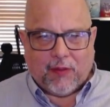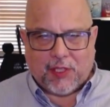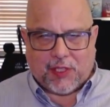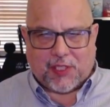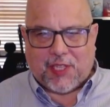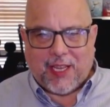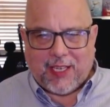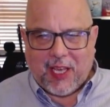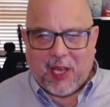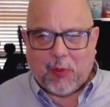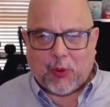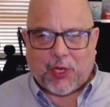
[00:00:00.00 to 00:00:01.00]
This is Daily
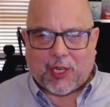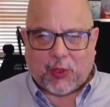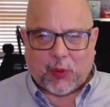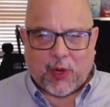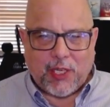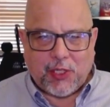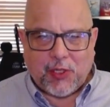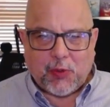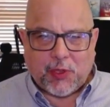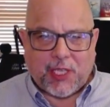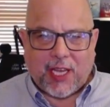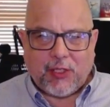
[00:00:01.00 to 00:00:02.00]
Hebrew Declarations
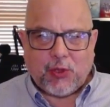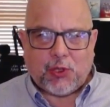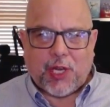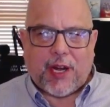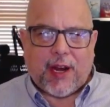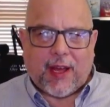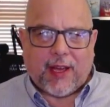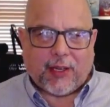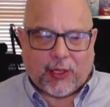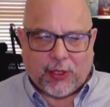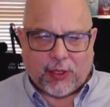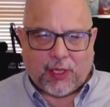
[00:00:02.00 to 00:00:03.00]
with Daniel Jedidiah
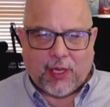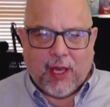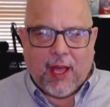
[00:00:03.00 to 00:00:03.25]
Cook,